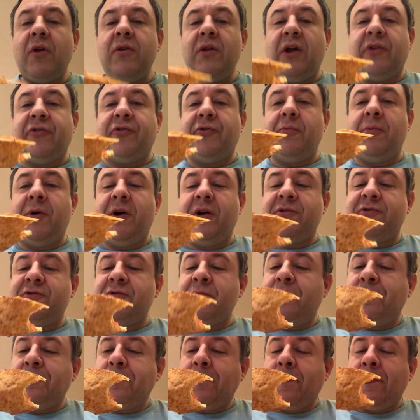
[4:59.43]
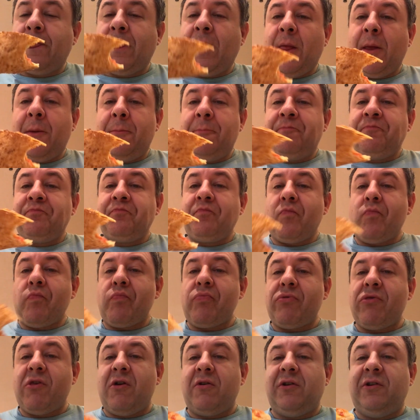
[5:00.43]
not so much.
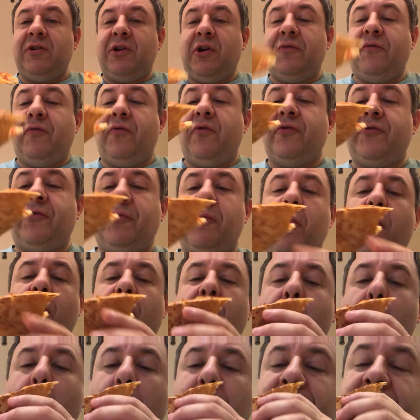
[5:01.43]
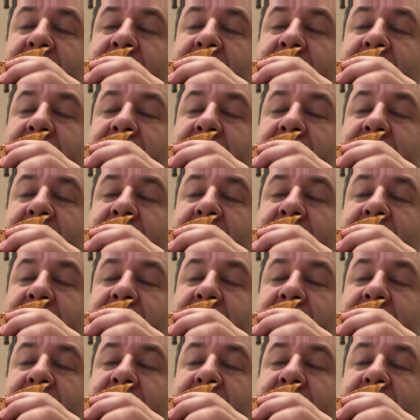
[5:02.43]
I'm gonna go for some more.